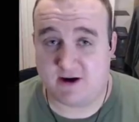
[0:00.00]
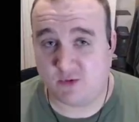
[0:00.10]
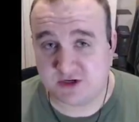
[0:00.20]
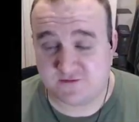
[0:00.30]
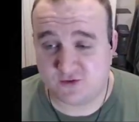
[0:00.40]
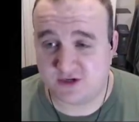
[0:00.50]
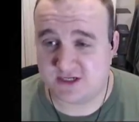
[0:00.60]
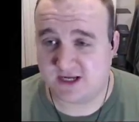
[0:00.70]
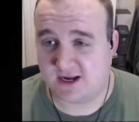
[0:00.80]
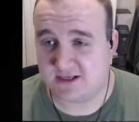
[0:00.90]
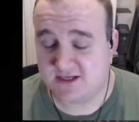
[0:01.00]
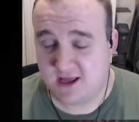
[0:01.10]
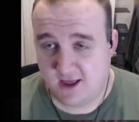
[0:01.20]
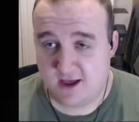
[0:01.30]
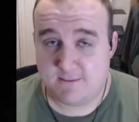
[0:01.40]
It was 40 seconds,
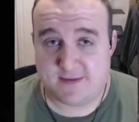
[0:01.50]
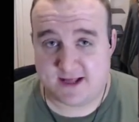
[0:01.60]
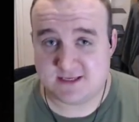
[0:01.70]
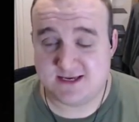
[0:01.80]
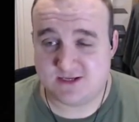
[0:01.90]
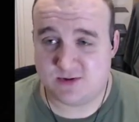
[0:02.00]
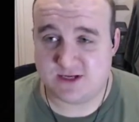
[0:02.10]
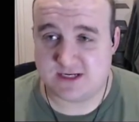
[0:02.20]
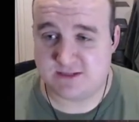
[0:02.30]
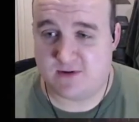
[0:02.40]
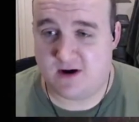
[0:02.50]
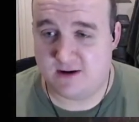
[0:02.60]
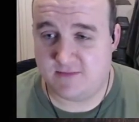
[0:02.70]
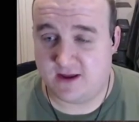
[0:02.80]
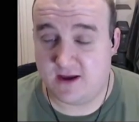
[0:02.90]
but that T-26
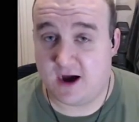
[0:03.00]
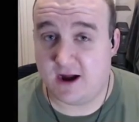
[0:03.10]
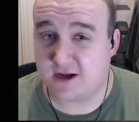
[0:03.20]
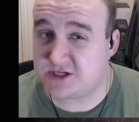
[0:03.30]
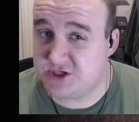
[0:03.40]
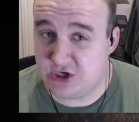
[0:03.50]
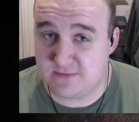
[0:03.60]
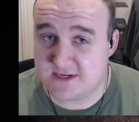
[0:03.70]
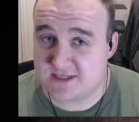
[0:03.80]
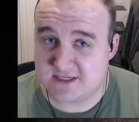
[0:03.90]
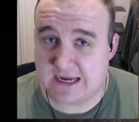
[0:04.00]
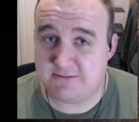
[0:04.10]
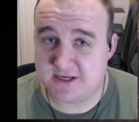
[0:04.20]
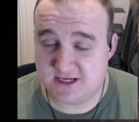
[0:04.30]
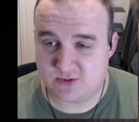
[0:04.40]
behind me, I assume is the same
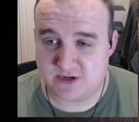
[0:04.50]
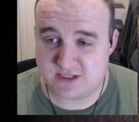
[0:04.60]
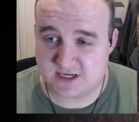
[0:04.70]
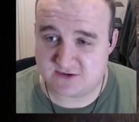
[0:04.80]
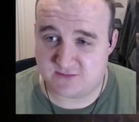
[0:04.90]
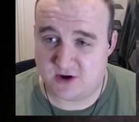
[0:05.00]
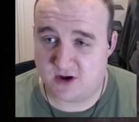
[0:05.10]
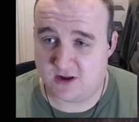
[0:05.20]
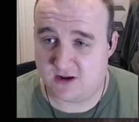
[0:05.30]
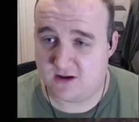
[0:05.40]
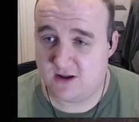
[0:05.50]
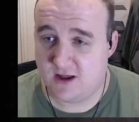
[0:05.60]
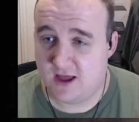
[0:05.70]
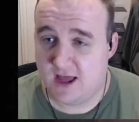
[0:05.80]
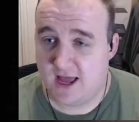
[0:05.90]
T-26 from earlier,
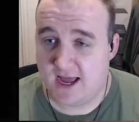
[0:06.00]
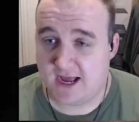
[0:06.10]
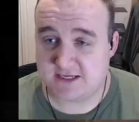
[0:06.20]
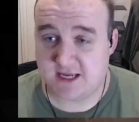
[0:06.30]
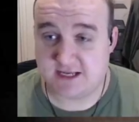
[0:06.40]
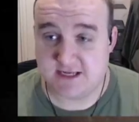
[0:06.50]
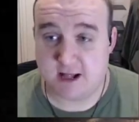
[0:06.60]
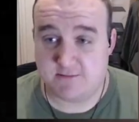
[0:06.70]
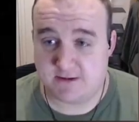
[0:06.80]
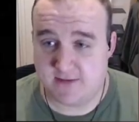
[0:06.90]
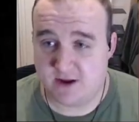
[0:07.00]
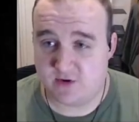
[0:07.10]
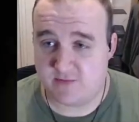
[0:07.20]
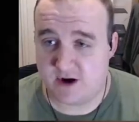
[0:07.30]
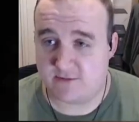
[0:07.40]
is helping me
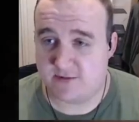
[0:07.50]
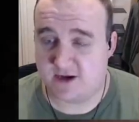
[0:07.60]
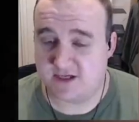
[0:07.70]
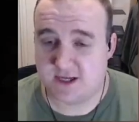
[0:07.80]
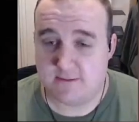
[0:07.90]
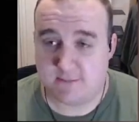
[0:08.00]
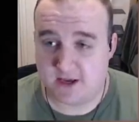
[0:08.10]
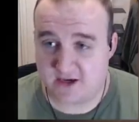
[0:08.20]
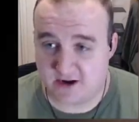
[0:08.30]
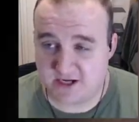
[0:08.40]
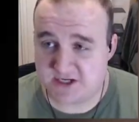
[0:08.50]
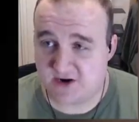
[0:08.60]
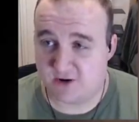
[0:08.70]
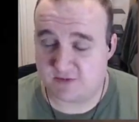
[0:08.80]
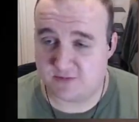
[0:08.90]
with repairs. My gun is still
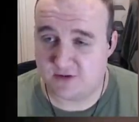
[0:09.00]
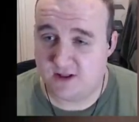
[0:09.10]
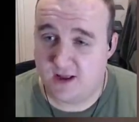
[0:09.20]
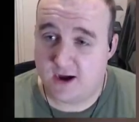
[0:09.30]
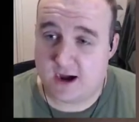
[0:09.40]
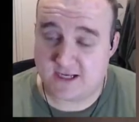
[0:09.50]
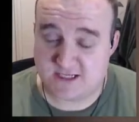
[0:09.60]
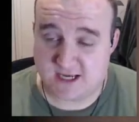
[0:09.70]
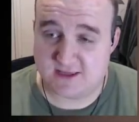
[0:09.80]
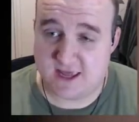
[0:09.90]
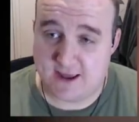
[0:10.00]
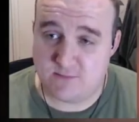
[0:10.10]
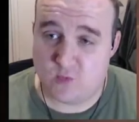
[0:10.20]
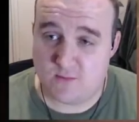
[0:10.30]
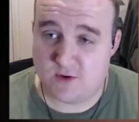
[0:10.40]
operable. I set the
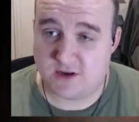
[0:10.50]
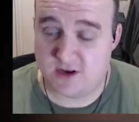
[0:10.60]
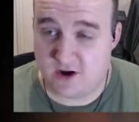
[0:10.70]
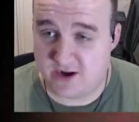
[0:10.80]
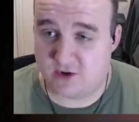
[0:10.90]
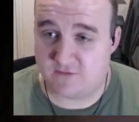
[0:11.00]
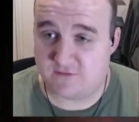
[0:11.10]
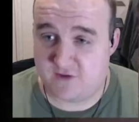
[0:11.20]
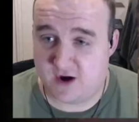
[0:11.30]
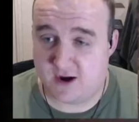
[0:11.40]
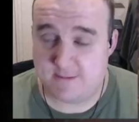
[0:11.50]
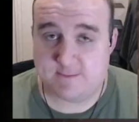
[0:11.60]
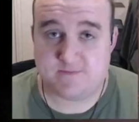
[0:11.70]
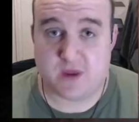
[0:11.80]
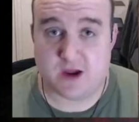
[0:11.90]
M119 on fire
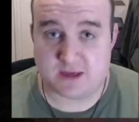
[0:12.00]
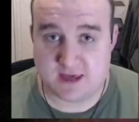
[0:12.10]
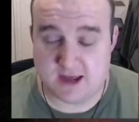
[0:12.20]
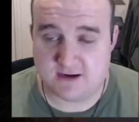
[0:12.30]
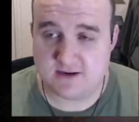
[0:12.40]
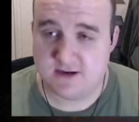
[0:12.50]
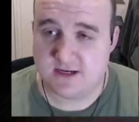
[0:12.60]
again.